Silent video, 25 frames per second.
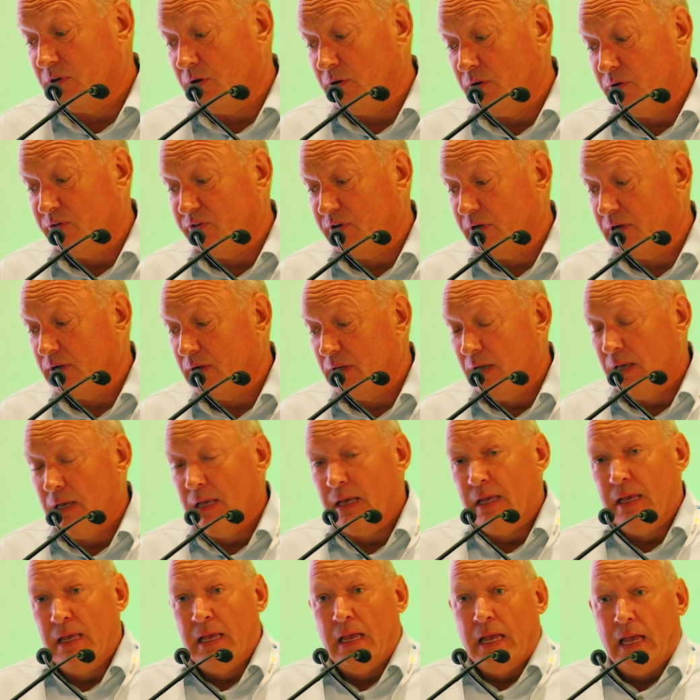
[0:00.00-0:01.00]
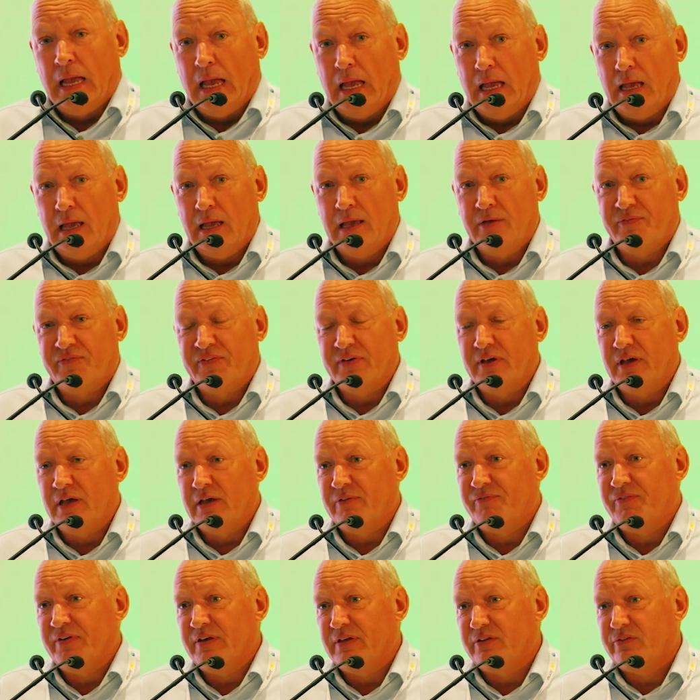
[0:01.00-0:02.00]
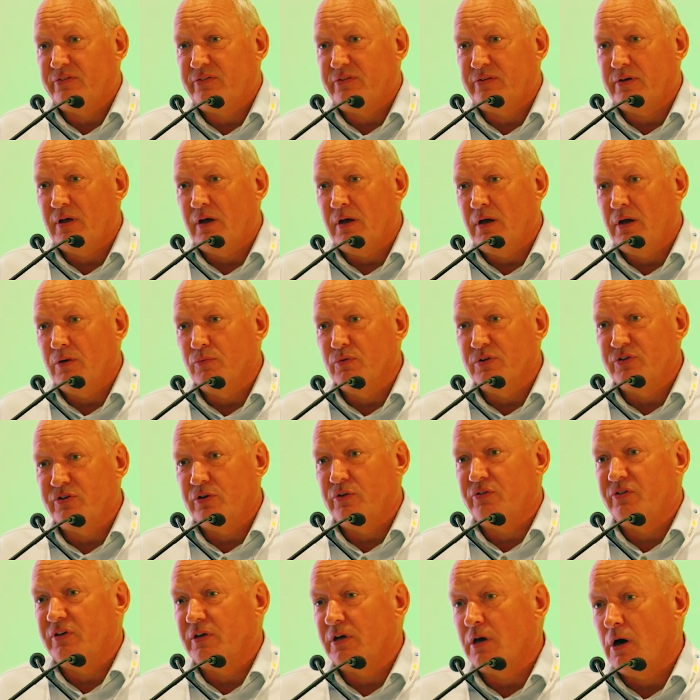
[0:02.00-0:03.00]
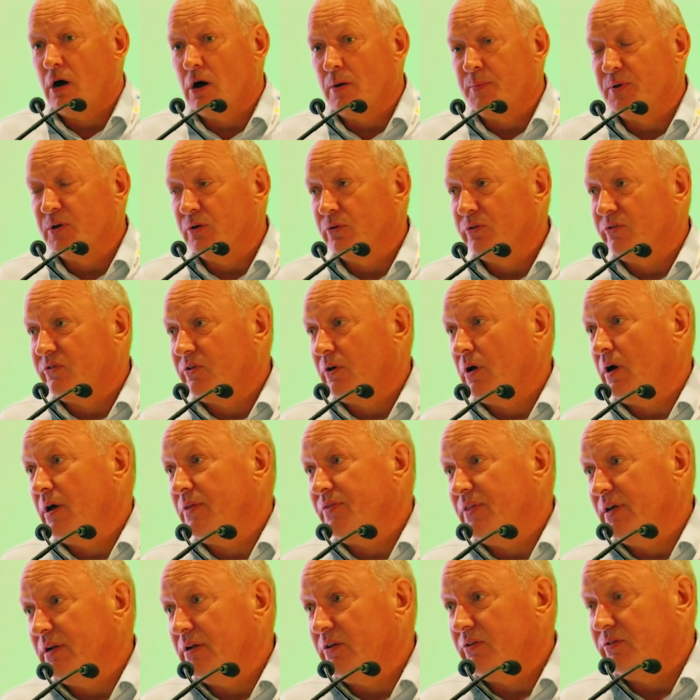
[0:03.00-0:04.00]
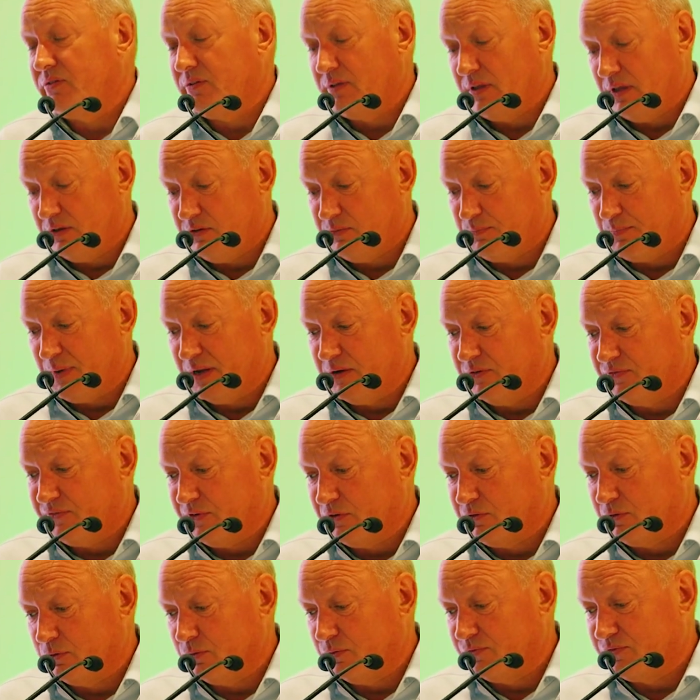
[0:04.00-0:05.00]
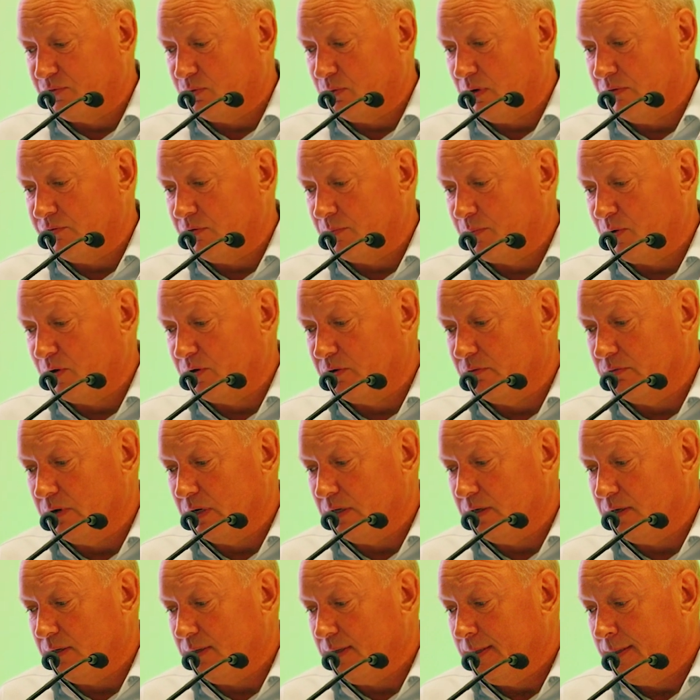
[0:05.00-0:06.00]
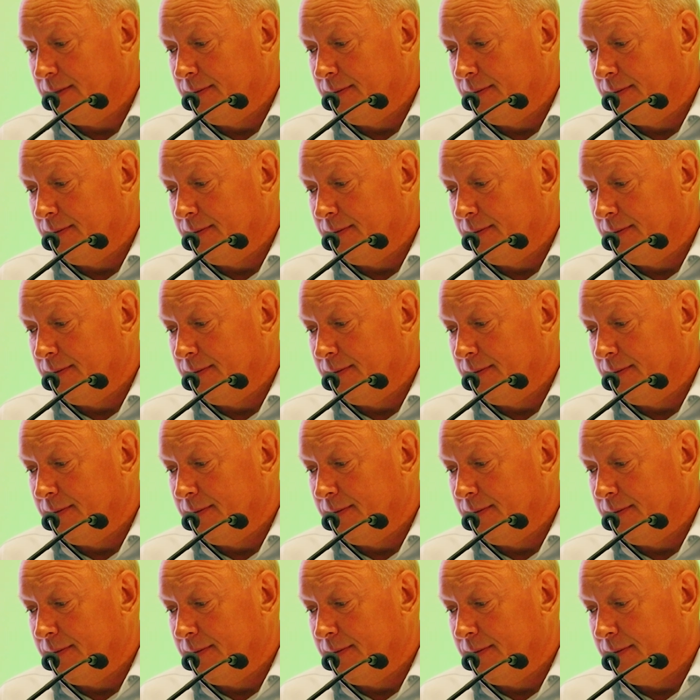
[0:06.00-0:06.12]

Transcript: to use it. If it's reducing carbon on site, then it's beneficial to everybody really.